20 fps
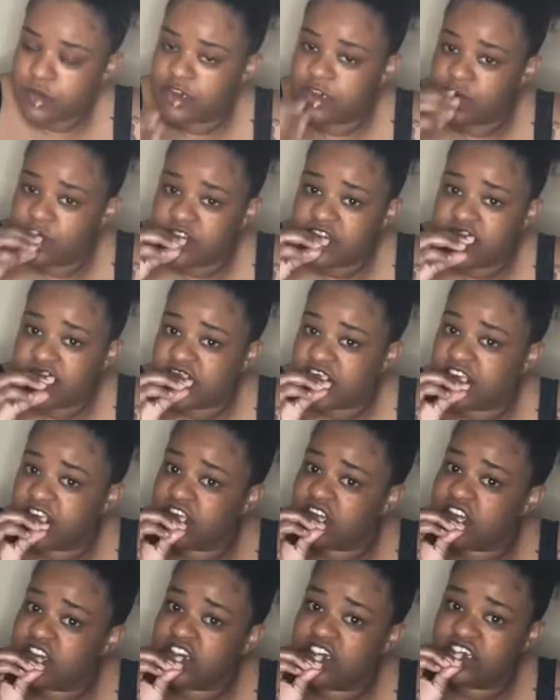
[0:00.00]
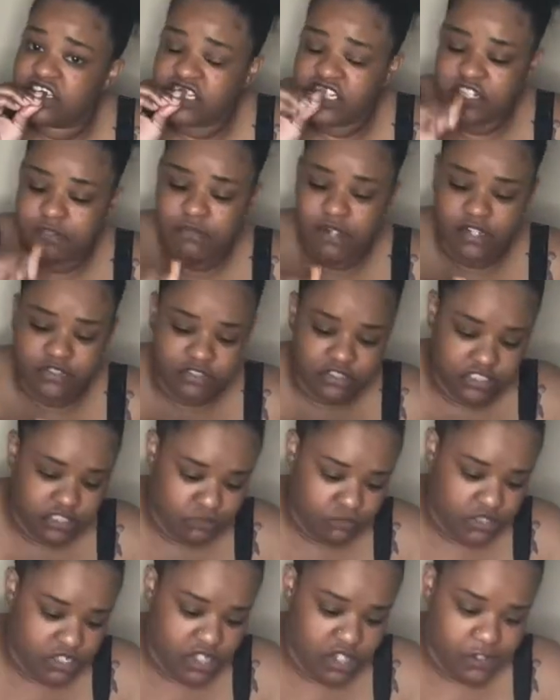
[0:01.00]
And we're gonna get into detail about
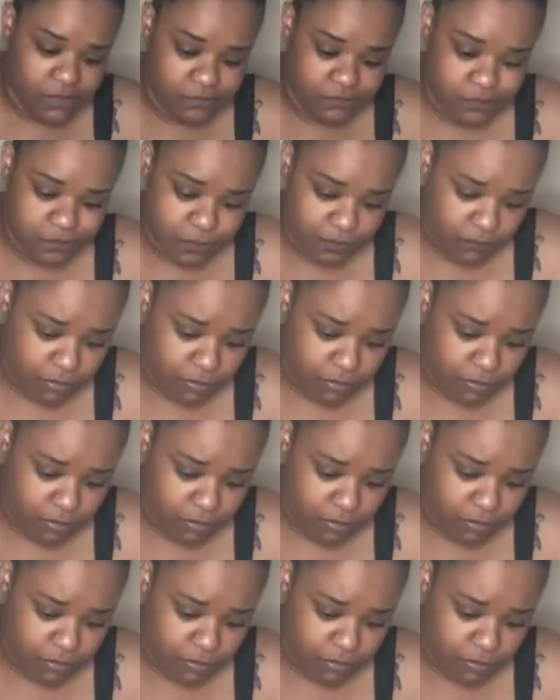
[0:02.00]
this because